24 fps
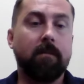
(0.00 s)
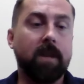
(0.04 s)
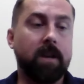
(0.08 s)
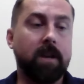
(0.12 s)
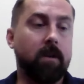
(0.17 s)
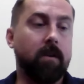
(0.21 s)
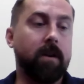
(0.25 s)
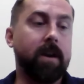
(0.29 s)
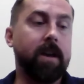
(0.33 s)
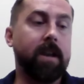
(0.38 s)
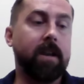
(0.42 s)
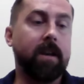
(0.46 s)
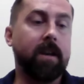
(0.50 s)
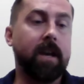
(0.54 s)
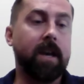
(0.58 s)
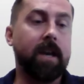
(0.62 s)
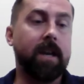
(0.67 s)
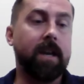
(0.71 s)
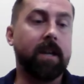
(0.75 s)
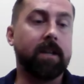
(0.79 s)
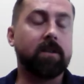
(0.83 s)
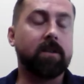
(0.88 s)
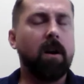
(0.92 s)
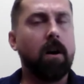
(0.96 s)
you know, and
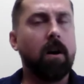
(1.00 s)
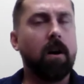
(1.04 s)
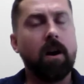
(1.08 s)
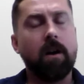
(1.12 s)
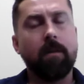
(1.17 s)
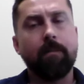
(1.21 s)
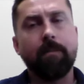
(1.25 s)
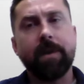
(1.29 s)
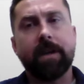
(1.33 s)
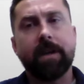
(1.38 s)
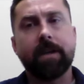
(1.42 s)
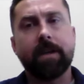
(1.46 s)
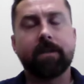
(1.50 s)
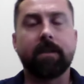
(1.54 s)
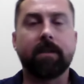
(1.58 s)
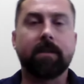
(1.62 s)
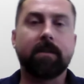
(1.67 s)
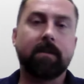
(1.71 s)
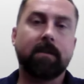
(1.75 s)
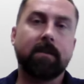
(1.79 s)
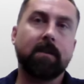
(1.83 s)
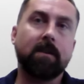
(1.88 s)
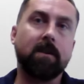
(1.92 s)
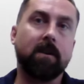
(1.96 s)
it's hard because
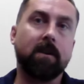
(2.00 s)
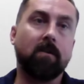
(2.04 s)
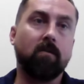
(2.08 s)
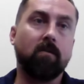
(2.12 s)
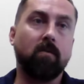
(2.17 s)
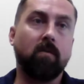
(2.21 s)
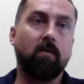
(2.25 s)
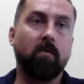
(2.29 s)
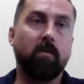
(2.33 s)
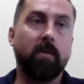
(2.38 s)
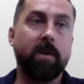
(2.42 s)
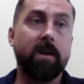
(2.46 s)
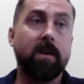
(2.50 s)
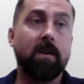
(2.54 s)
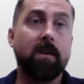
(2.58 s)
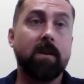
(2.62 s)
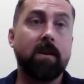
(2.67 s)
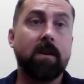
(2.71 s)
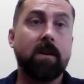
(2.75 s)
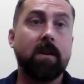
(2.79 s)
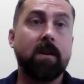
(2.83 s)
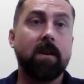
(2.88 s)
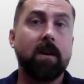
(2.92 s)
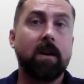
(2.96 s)
it's, you know,
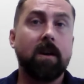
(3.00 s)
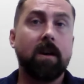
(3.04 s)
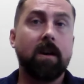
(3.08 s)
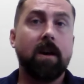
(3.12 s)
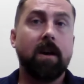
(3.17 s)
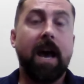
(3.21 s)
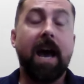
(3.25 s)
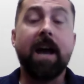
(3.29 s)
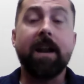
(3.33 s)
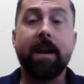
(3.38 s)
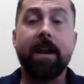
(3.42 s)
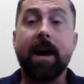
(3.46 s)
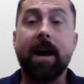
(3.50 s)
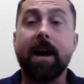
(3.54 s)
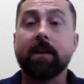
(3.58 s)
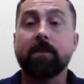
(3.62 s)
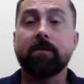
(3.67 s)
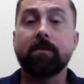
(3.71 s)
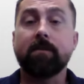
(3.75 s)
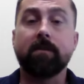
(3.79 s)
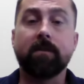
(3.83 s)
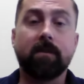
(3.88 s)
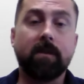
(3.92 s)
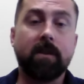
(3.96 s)
we at
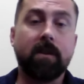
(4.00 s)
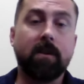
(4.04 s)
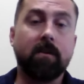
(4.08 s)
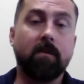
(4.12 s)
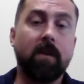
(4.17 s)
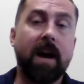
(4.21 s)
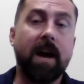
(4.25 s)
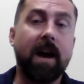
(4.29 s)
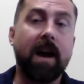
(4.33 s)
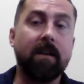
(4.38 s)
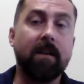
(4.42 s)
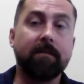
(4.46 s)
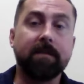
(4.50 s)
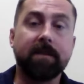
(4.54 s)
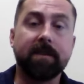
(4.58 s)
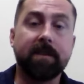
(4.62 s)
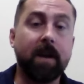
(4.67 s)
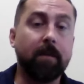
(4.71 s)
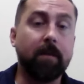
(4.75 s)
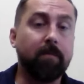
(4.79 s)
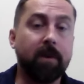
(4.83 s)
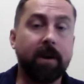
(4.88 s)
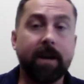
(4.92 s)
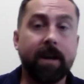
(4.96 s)
nationals, you know, have
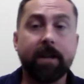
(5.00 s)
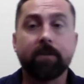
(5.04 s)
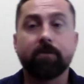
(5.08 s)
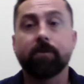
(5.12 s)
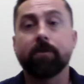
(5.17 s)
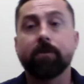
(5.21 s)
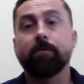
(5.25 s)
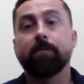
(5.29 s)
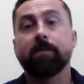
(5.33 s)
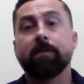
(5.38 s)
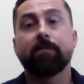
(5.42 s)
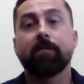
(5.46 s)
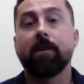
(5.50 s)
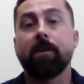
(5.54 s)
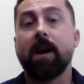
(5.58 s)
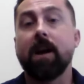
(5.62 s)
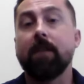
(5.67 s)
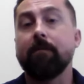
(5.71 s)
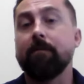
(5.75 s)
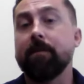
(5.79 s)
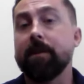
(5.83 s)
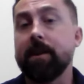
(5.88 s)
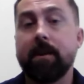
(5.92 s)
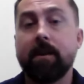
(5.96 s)
separate age groups for
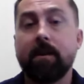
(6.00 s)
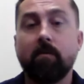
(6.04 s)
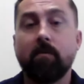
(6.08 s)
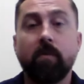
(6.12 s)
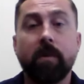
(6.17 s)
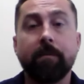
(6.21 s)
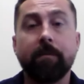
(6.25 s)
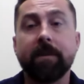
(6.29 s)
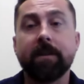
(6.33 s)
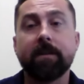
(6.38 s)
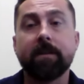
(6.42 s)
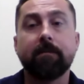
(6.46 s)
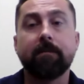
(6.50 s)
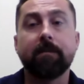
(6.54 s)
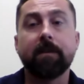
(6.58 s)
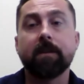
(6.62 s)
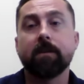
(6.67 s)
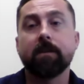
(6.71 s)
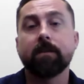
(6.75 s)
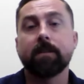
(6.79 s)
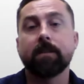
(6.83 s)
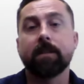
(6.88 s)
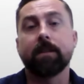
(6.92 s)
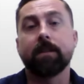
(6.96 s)
every women's
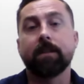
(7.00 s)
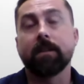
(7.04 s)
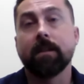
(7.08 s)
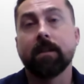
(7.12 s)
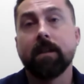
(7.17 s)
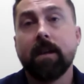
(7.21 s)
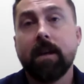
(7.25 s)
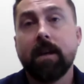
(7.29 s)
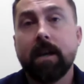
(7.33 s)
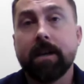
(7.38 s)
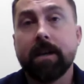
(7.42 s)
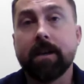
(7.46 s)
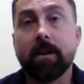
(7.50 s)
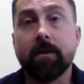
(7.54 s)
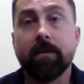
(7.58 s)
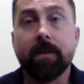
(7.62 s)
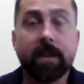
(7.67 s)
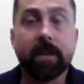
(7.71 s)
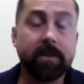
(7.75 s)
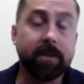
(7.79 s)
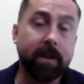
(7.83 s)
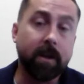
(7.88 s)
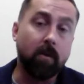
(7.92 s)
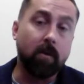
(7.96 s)
field. And, you know,
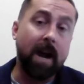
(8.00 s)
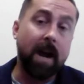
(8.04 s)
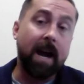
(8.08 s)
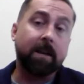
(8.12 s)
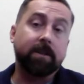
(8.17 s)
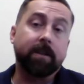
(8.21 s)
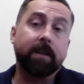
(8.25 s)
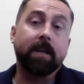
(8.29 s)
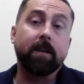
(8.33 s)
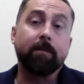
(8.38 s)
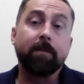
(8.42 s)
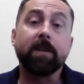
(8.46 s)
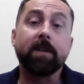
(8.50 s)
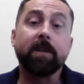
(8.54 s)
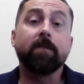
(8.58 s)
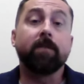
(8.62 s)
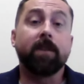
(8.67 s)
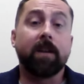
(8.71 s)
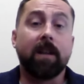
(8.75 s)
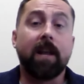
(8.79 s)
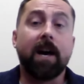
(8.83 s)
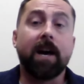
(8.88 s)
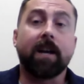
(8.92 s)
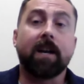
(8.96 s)
this year we're actually going to be doing
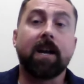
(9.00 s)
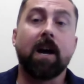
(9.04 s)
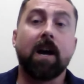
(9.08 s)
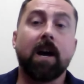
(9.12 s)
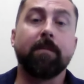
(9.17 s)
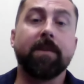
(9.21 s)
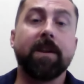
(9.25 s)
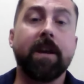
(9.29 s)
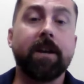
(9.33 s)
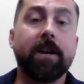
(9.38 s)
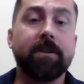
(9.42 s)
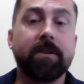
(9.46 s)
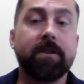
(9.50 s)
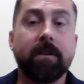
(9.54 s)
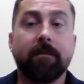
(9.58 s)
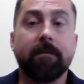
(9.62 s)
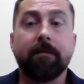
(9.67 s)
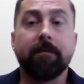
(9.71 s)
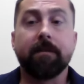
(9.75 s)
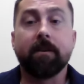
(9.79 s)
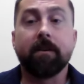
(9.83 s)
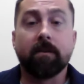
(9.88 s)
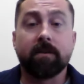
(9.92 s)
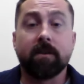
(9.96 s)
a lot of combination of
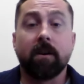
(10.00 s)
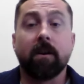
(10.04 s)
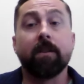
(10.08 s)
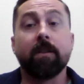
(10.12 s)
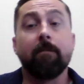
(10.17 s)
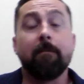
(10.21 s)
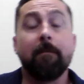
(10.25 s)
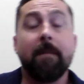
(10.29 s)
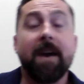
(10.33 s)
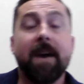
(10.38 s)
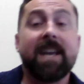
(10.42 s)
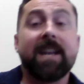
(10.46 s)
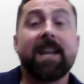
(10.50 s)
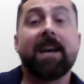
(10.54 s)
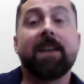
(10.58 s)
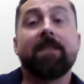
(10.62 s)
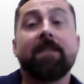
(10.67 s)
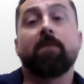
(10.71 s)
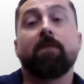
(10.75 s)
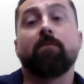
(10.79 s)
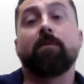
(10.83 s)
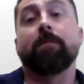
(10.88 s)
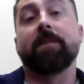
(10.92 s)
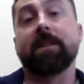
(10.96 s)
fields on the men and
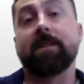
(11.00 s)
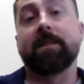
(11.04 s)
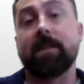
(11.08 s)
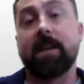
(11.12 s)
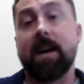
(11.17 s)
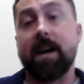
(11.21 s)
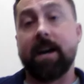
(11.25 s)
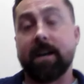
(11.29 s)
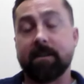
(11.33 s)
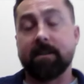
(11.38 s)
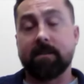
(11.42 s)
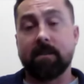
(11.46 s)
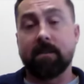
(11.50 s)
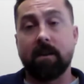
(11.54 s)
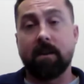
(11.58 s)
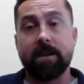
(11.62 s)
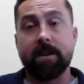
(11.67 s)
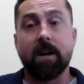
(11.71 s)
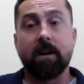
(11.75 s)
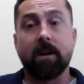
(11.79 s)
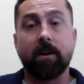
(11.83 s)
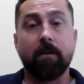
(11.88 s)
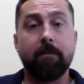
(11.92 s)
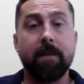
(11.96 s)
the women's side because our
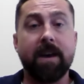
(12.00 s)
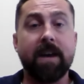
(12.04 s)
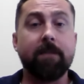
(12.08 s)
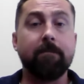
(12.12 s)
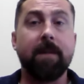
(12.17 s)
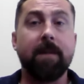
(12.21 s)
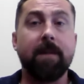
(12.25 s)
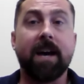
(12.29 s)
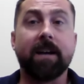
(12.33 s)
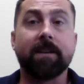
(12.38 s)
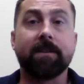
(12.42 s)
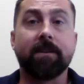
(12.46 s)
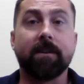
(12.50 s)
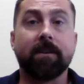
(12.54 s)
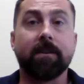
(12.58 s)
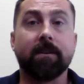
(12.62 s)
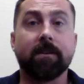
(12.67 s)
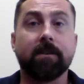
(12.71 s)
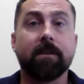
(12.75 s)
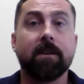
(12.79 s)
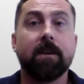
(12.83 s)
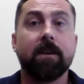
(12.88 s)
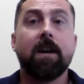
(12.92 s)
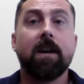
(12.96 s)
younger men
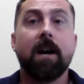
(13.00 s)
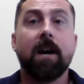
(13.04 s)
masters,